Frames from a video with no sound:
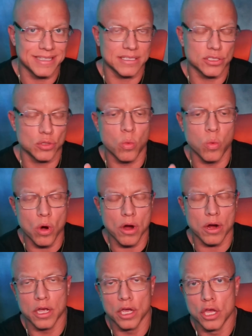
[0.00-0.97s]
this to
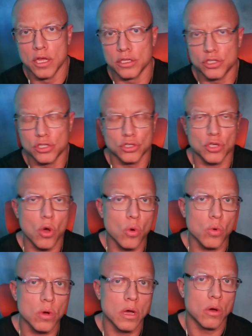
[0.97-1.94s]
work
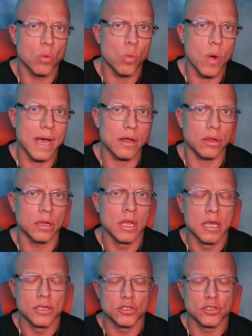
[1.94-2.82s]
so well.